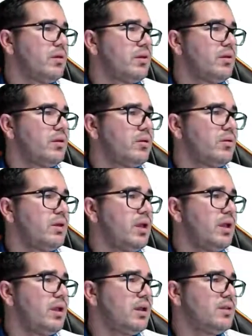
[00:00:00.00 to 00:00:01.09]
Okay,
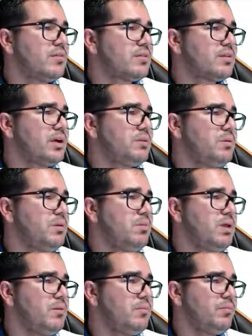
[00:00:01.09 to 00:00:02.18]
and start
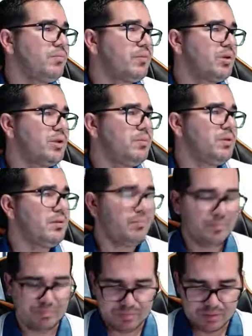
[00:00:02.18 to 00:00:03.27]
PB gonna be
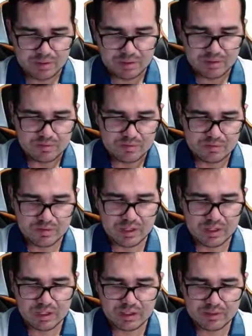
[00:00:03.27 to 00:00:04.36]

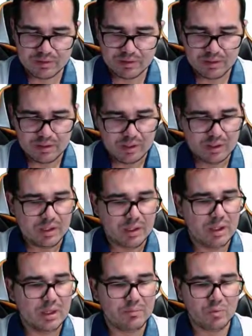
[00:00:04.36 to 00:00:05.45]
start
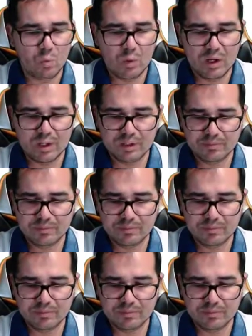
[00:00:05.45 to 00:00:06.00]
M1